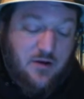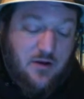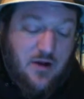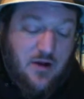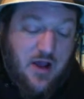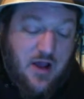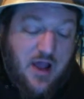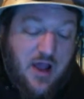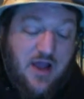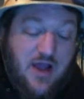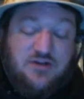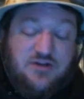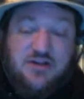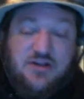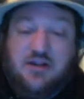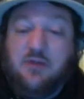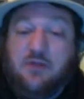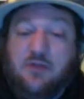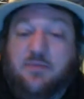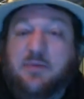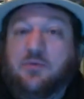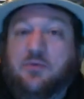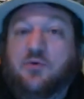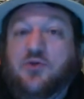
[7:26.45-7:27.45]
I understand there
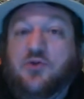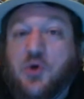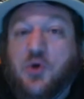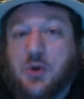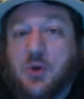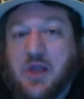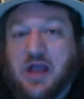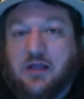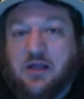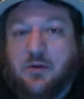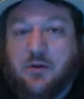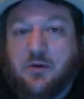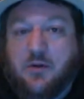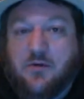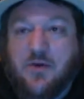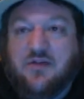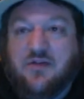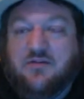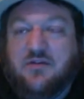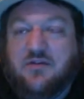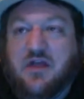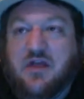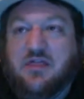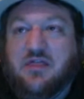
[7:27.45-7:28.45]
are people who don't like Lord of the
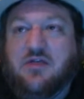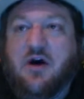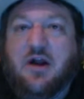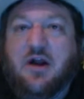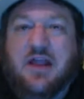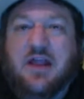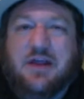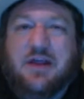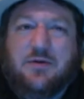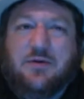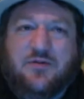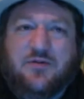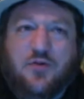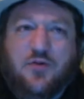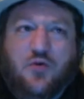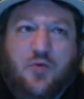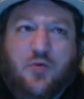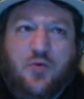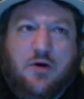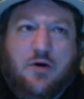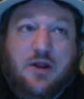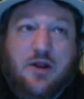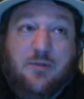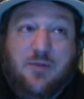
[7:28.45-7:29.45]
Rings and they thought he was too
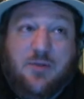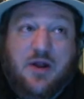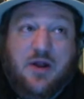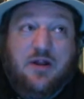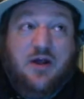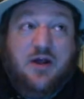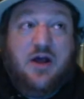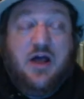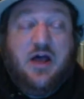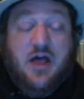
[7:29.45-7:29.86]
wordy, but